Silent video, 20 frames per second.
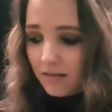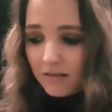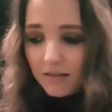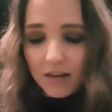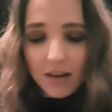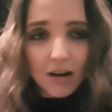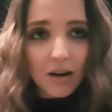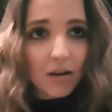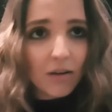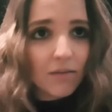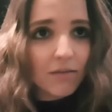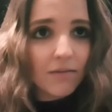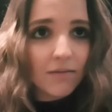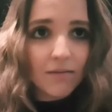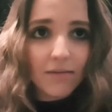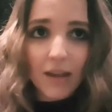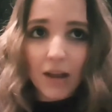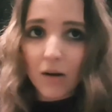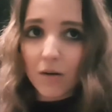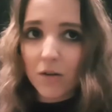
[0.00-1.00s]
you know,
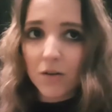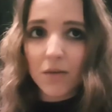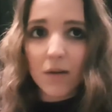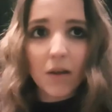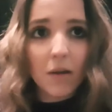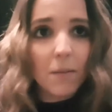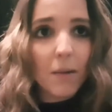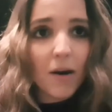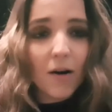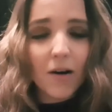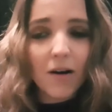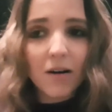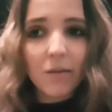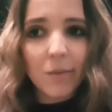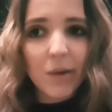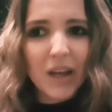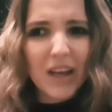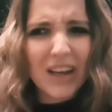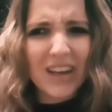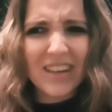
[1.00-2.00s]
that I was feeling better,
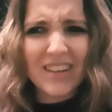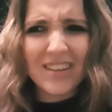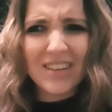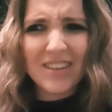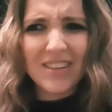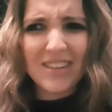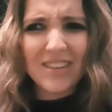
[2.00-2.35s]
because